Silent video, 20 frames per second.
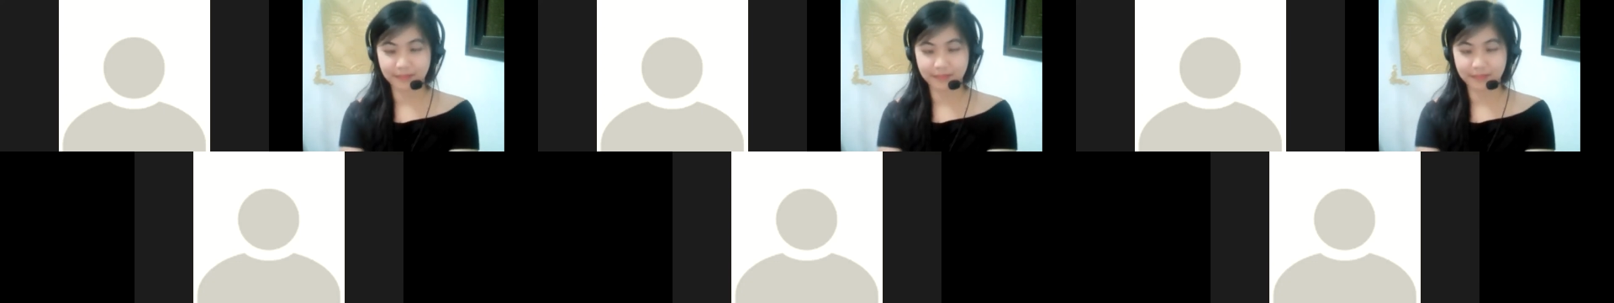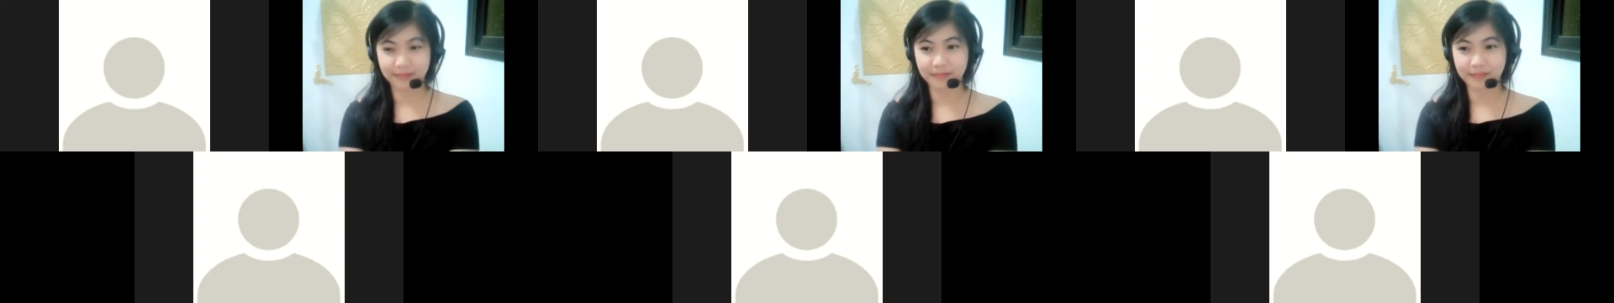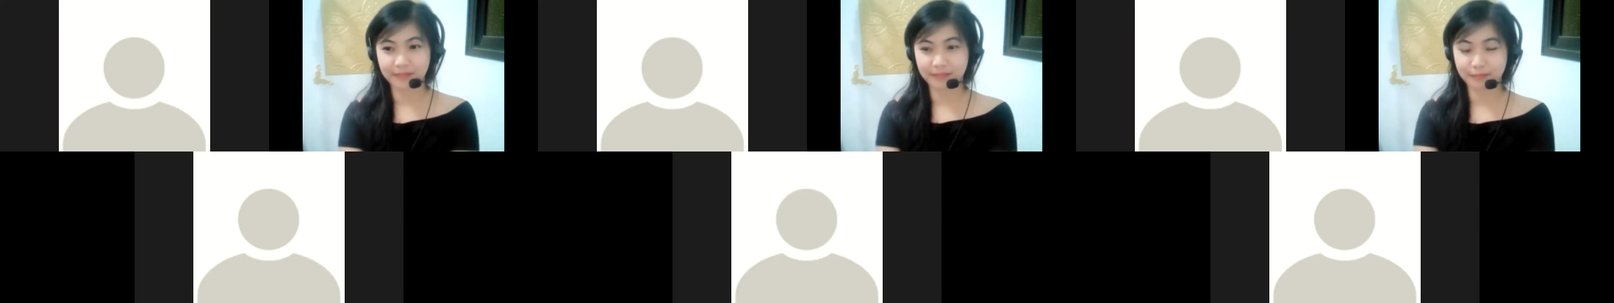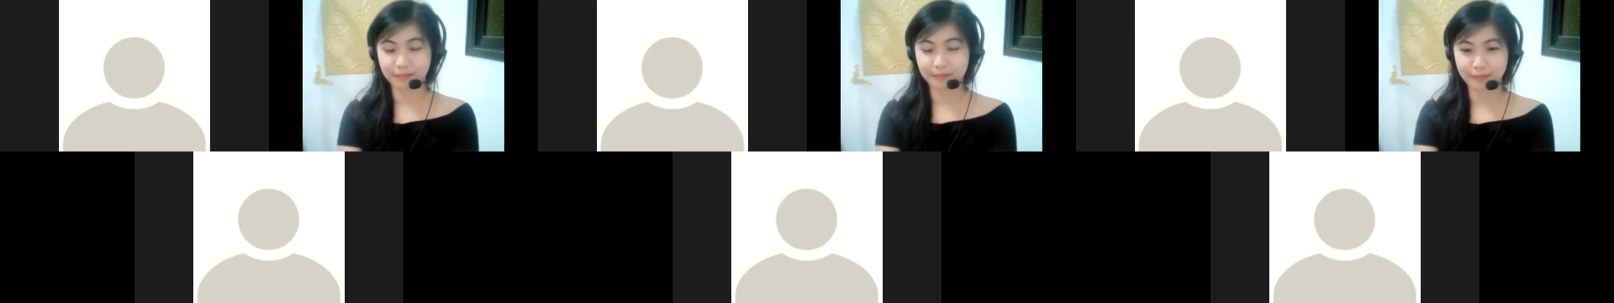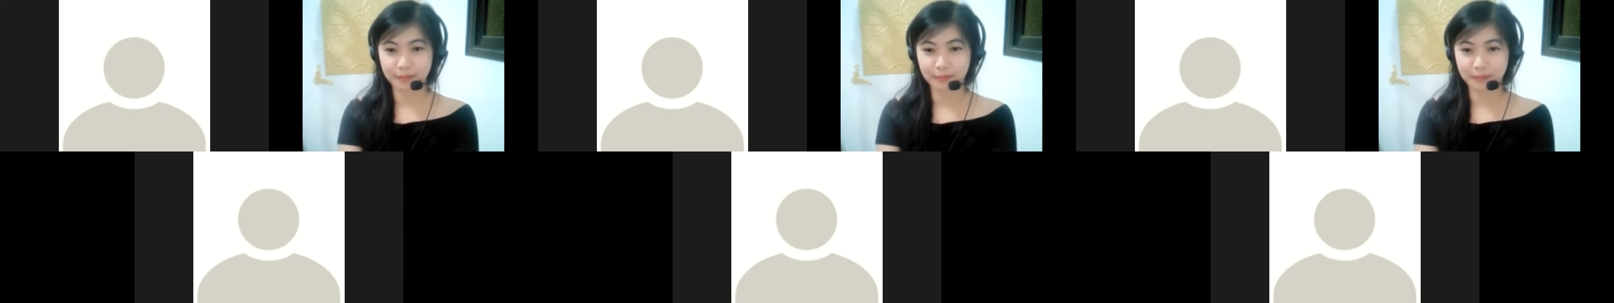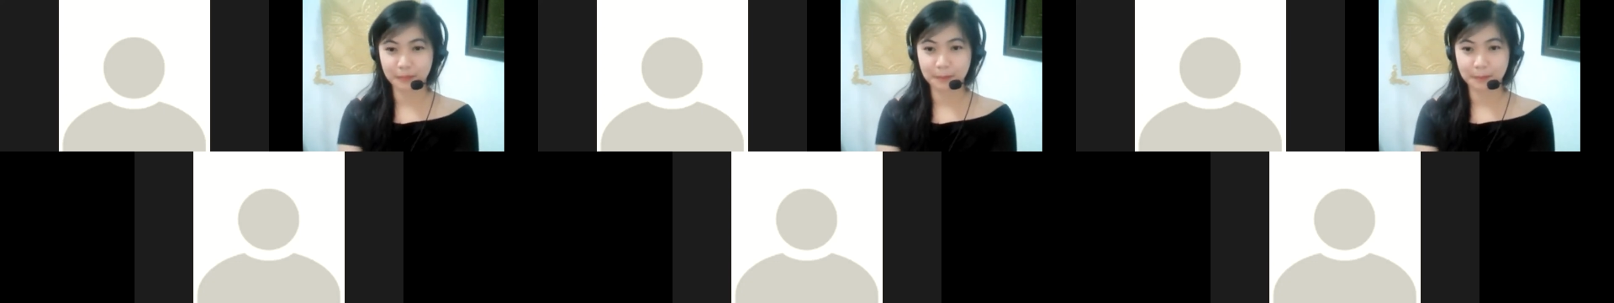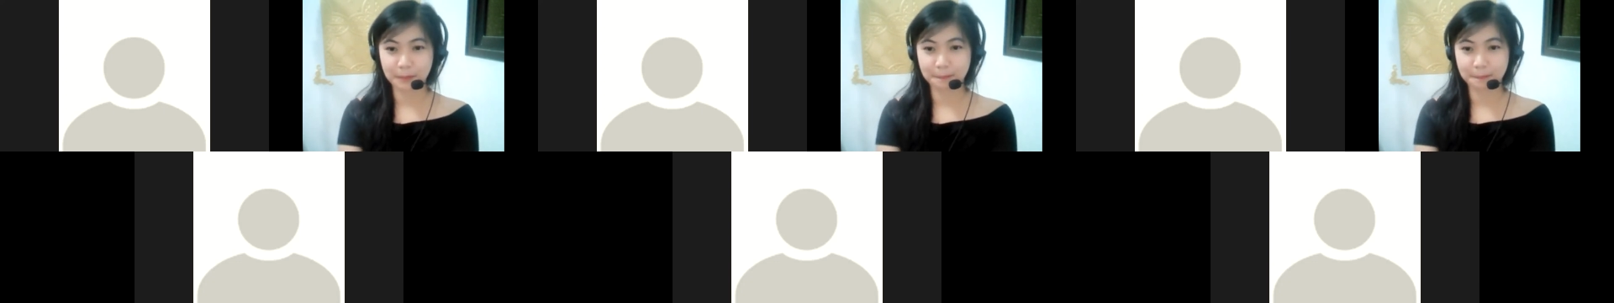
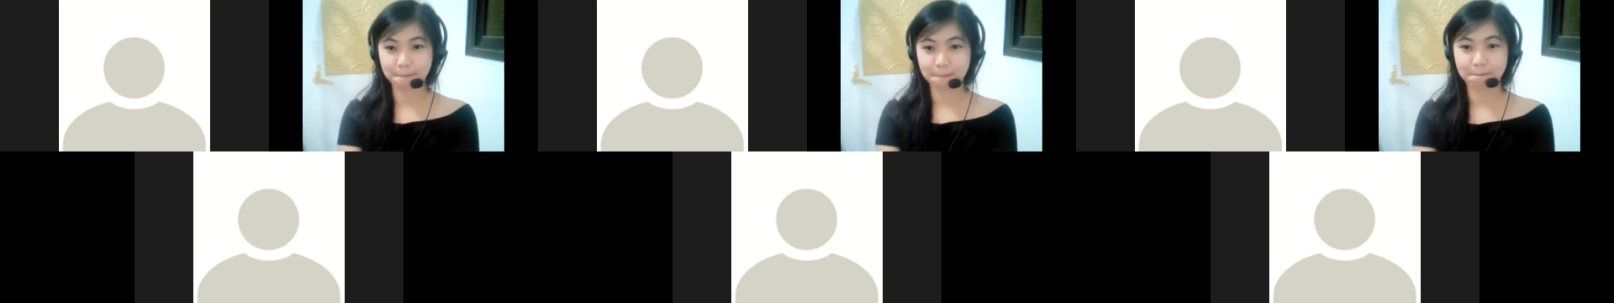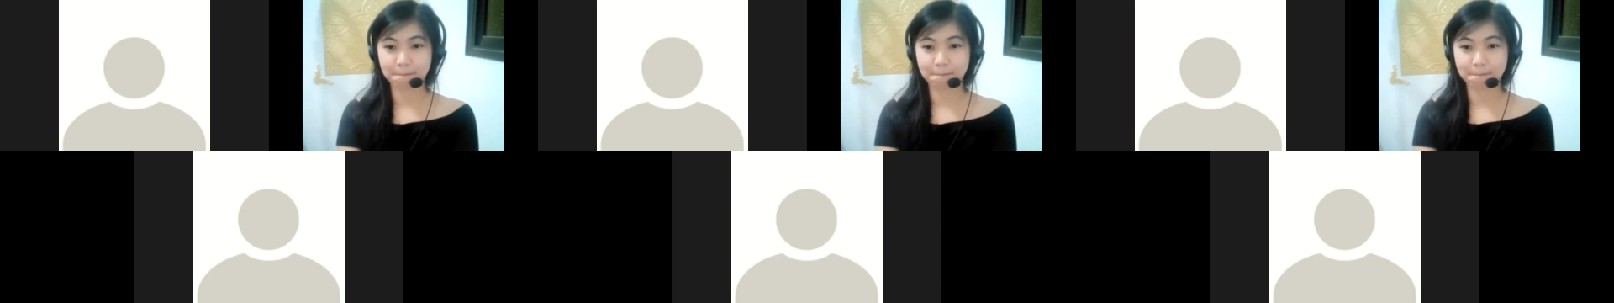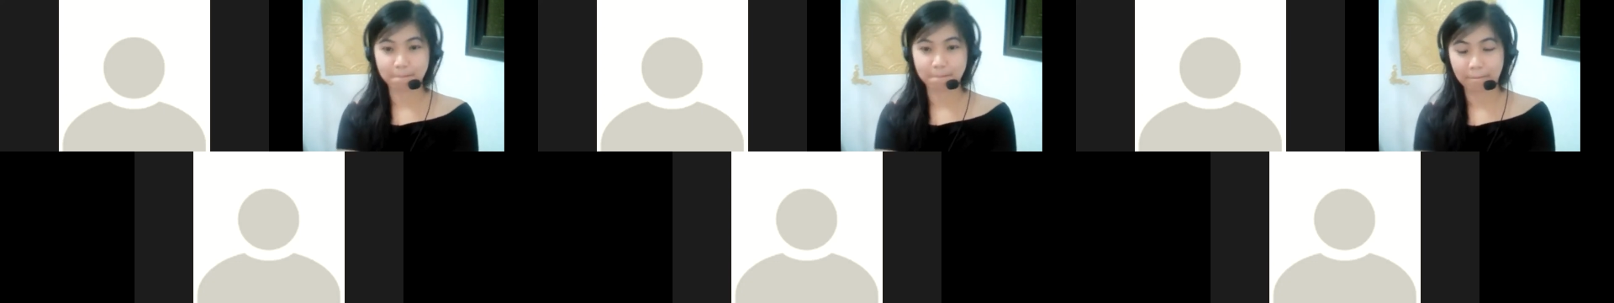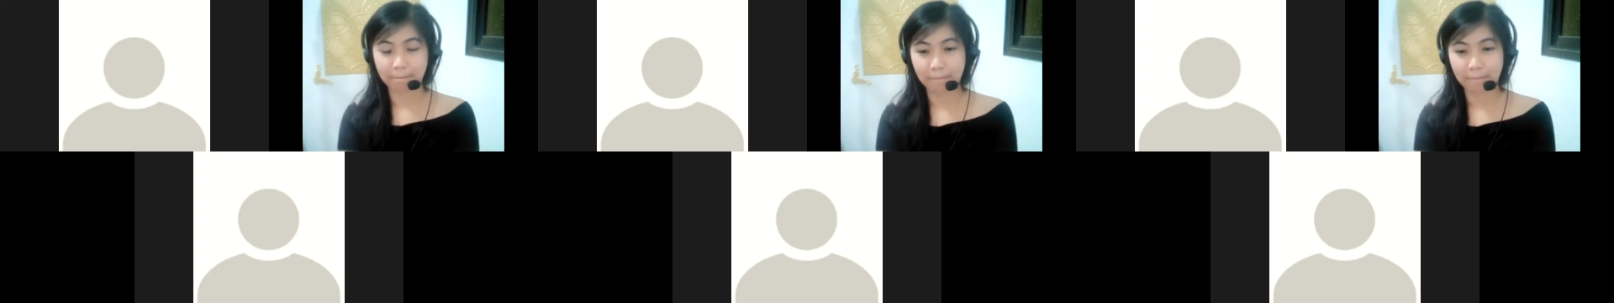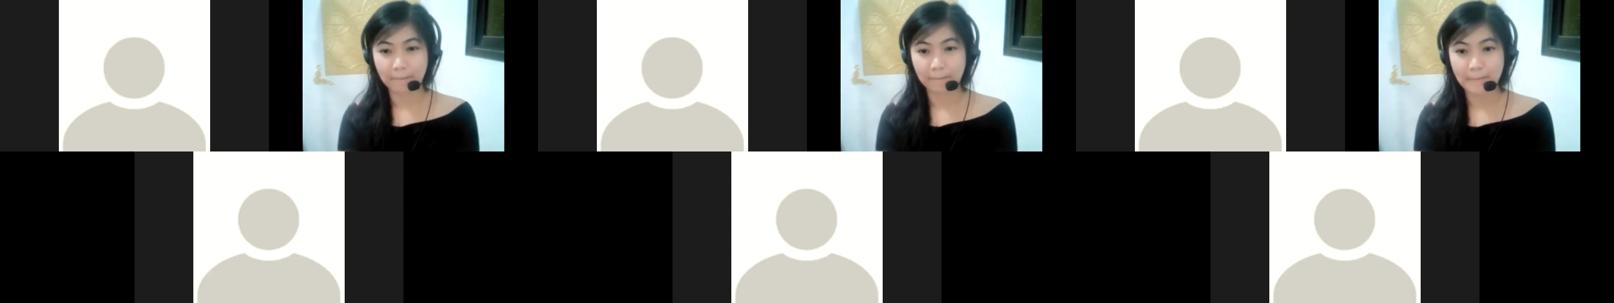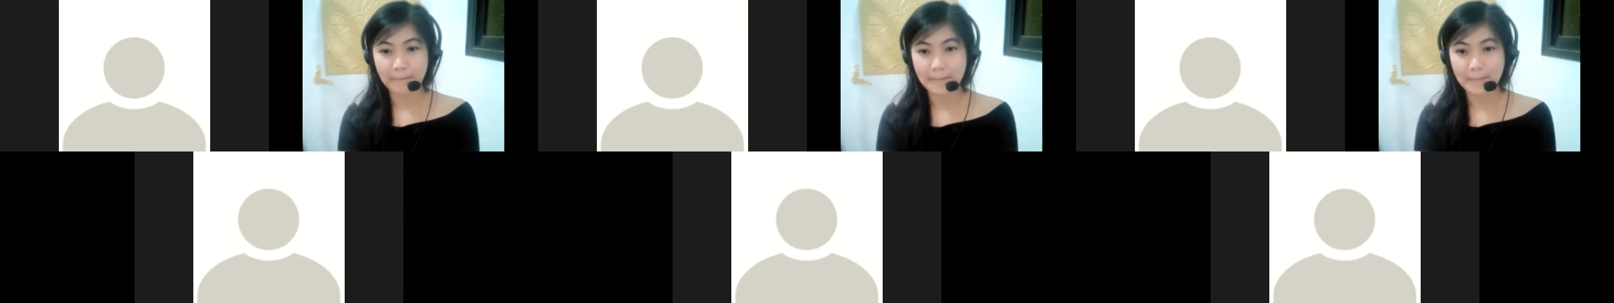[no speech]